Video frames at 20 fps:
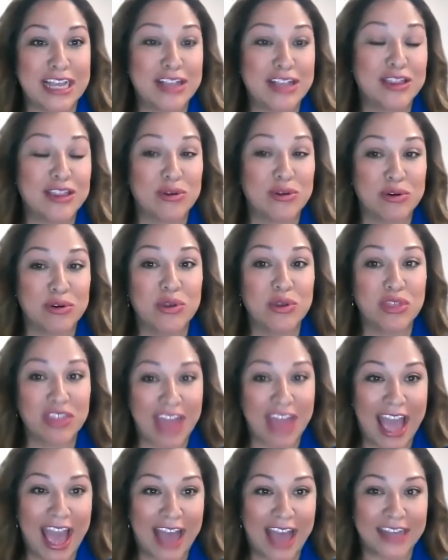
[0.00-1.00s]
And through
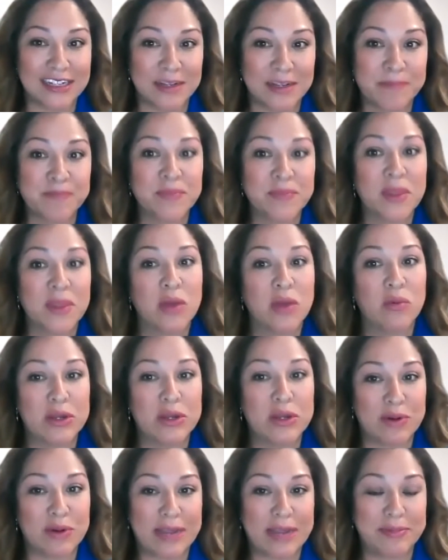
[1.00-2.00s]
that,
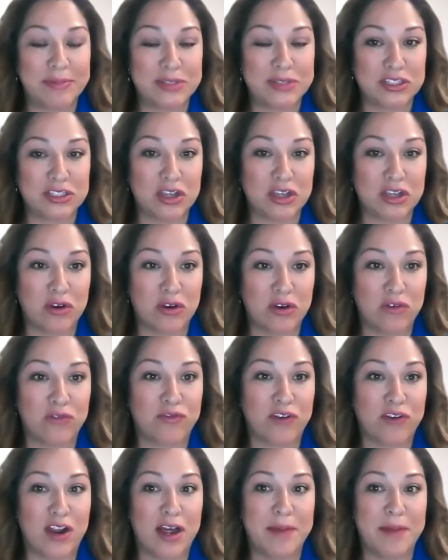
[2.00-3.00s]
we were able to go
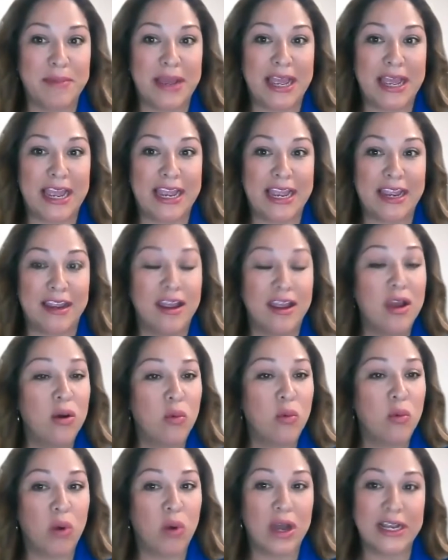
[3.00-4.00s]
from a
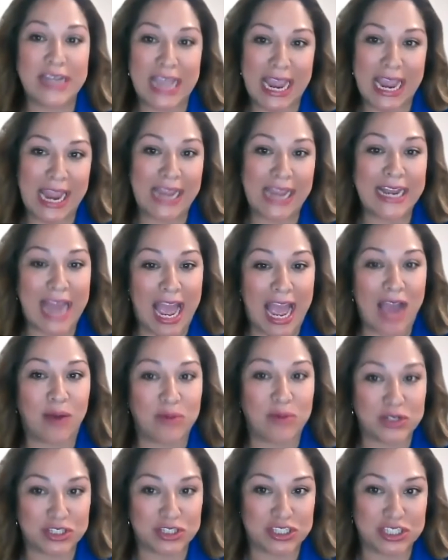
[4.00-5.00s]
one eight
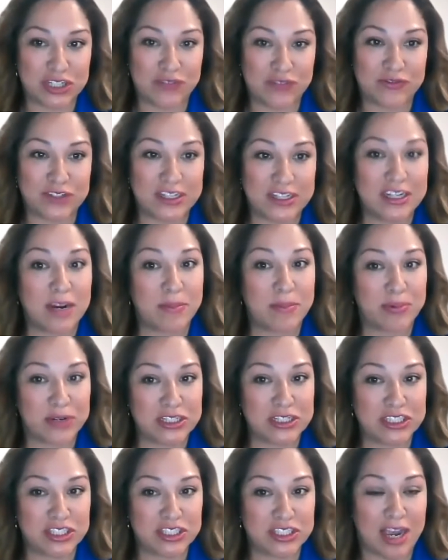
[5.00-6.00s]
hour shift in a
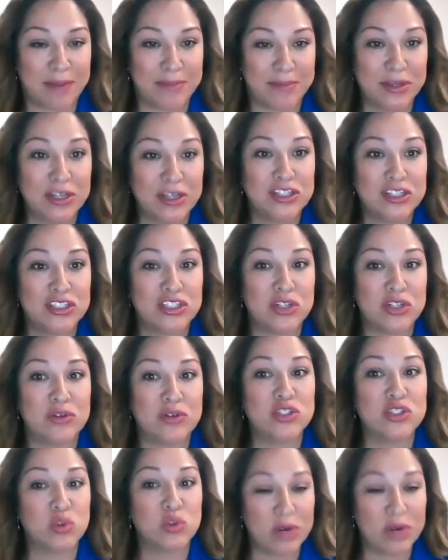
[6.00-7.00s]
print shop to
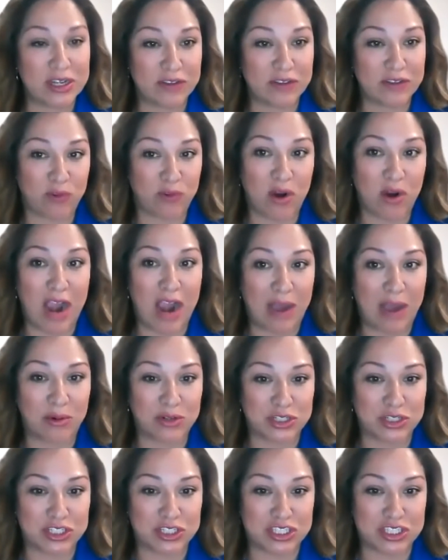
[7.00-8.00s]
a 24
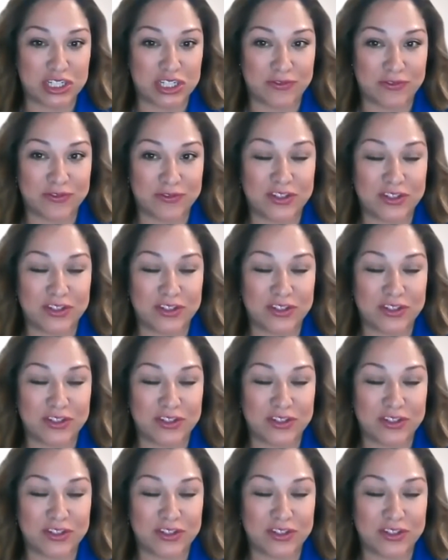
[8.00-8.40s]
hour shift,